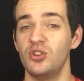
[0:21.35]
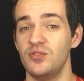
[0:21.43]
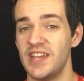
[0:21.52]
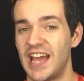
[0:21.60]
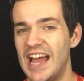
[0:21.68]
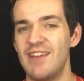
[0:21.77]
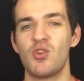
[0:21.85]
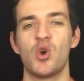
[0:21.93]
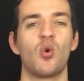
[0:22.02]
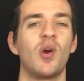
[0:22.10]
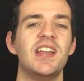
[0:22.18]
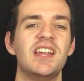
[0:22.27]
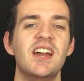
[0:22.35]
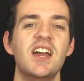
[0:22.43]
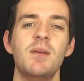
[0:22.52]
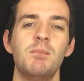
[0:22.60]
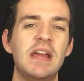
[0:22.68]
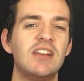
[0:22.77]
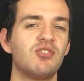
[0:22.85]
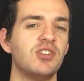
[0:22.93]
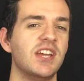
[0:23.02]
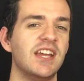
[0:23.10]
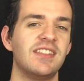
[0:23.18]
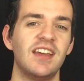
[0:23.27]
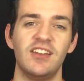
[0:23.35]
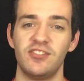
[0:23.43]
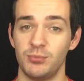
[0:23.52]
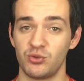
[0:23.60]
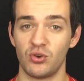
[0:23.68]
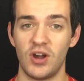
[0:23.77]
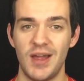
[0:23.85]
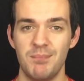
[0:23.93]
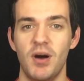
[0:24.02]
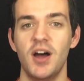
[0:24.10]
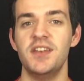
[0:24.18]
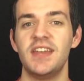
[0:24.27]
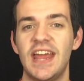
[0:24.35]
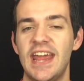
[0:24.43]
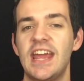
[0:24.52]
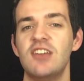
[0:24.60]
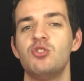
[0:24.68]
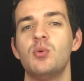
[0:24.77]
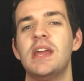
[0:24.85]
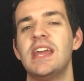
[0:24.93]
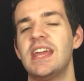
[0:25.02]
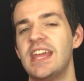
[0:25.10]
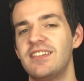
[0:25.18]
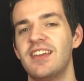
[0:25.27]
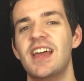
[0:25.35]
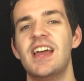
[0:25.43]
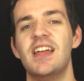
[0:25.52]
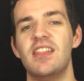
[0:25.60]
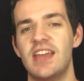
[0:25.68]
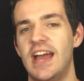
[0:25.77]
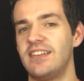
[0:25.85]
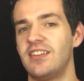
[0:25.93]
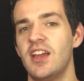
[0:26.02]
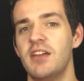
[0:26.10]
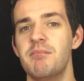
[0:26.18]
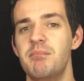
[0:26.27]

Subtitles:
So if you haven't already, make sure you hit that subscribe button and you hit that